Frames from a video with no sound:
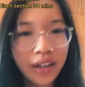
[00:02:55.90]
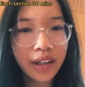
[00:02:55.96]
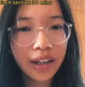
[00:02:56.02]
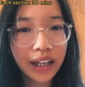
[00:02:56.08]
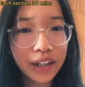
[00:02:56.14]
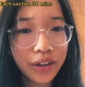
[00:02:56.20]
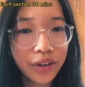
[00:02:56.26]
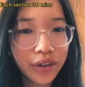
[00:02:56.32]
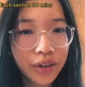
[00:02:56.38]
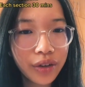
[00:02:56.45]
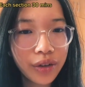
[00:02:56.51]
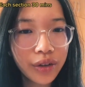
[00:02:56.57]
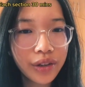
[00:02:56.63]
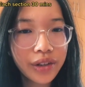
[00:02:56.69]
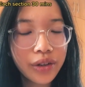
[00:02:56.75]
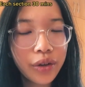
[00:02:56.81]
Then you've got to do
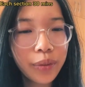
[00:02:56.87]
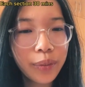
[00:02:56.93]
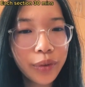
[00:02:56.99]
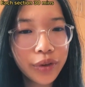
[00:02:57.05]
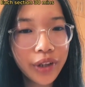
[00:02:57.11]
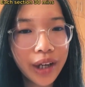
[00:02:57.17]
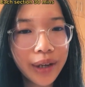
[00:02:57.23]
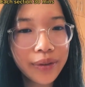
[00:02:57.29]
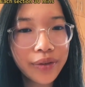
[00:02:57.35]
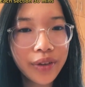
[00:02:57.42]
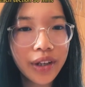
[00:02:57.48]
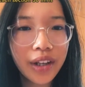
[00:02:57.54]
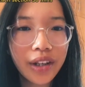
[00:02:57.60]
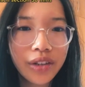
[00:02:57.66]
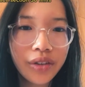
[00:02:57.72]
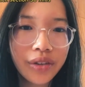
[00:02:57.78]
this two more times for the
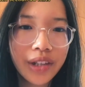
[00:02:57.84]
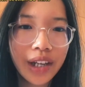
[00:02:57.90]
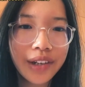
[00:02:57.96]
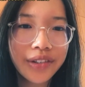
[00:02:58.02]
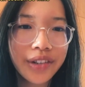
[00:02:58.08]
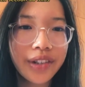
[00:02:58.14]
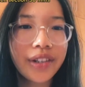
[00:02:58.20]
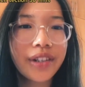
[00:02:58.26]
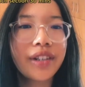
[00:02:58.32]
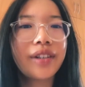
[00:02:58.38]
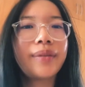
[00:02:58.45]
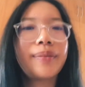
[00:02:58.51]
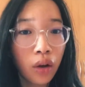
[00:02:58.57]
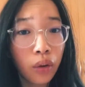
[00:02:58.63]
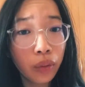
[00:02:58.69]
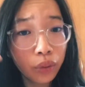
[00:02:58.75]
other two sections.
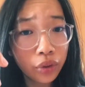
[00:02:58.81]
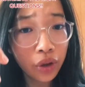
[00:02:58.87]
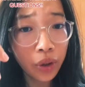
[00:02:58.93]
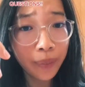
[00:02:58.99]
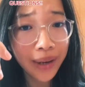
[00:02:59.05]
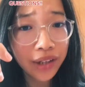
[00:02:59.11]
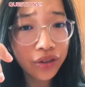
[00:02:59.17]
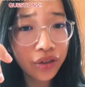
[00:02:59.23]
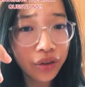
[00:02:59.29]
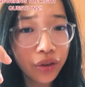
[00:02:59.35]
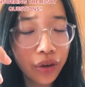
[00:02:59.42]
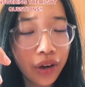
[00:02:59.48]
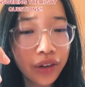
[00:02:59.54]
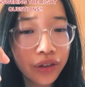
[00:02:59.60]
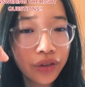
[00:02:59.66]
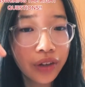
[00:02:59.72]
Also make sure you're
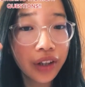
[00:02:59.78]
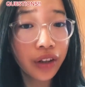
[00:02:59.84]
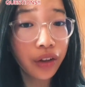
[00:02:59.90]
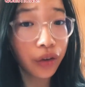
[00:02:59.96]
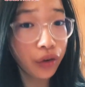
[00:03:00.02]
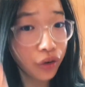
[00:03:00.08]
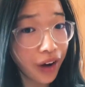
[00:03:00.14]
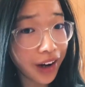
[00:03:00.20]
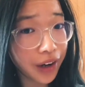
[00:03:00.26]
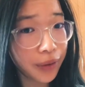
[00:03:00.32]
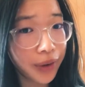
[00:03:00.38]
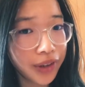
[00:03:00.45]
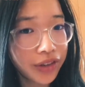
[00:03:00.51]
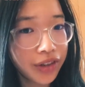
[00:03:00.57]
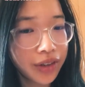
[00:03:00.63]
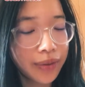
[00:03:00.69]
answering the correct
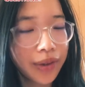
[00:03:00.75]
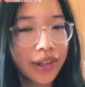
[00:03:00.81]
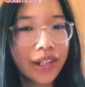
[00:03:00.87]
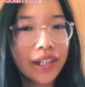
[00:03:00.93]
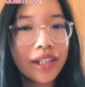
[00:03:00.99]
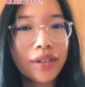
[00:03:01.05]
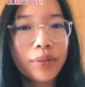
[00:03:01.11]
questions because this is